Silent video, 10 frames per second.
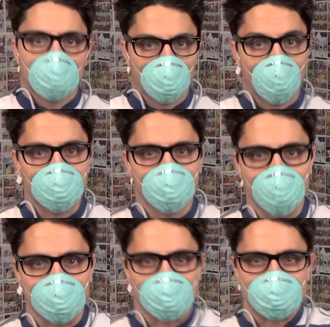
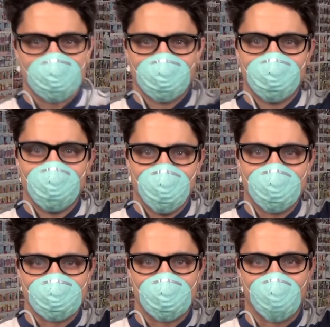Congratulations.
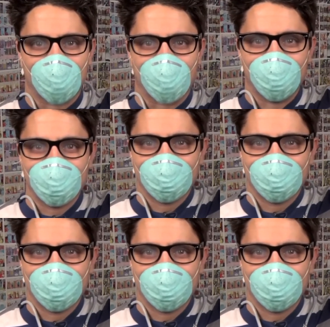It's a girl.